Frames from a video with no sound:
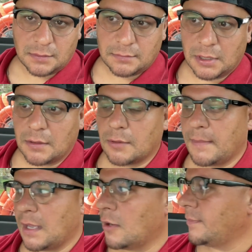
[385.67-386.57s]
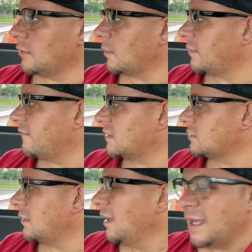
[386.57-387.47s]
You know, it'll help you look
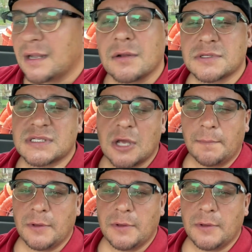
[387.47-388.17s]
professional and it'll just help